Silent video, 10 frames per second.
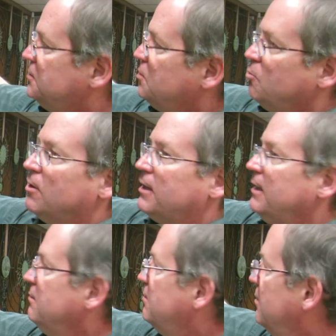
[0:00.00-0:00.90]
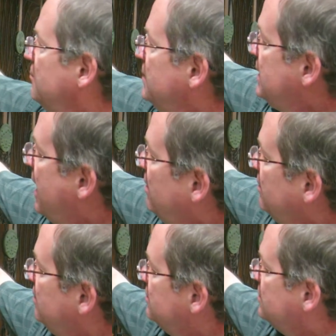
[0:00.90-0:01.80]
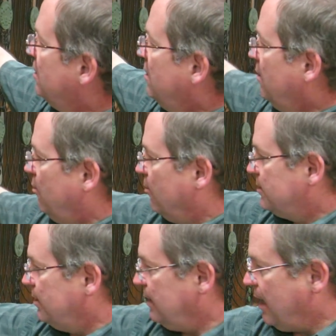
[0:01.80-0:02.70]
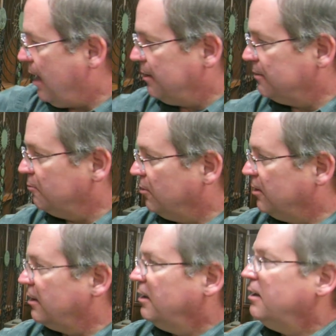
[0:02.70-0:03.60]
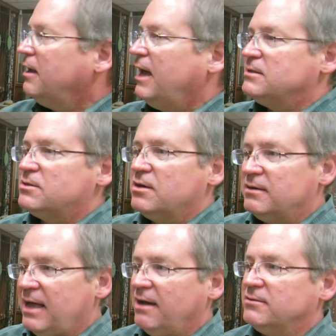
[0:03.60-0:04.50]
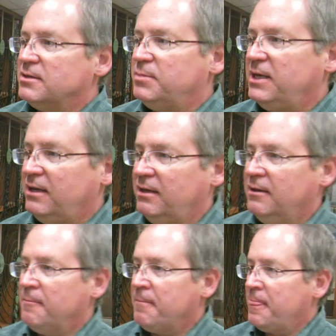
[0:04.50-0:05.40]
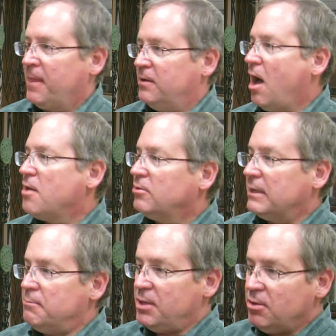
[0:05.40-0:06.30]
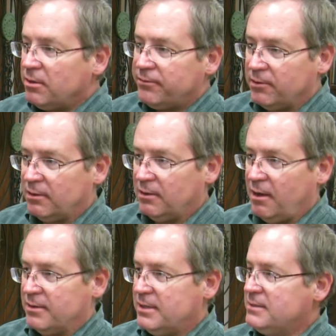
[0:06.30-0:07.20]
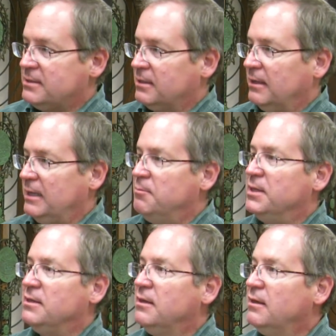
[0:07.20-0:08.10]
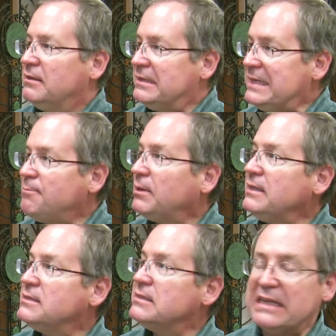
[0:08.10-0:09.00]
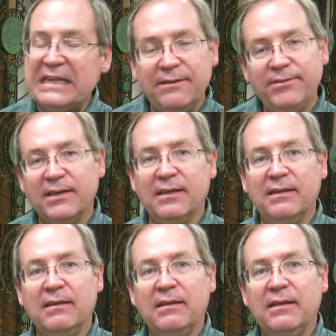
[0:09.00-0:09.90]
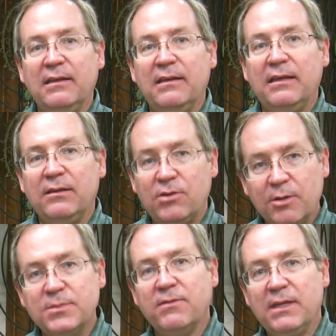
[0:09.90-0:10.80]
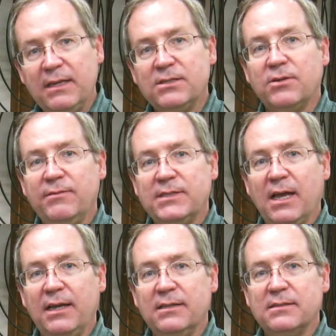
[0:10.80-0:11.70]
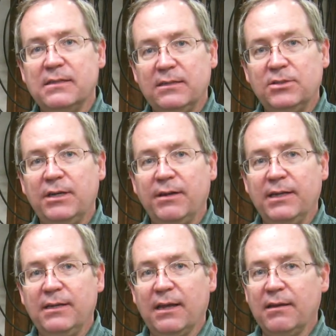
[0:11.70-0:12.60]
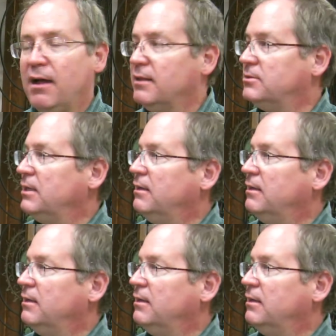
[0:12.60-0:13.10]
to work into the medallions or to the ironwork has turned out to be not only beautiful artistically, but deeply significant in terms of the history of science, engineering, and technology.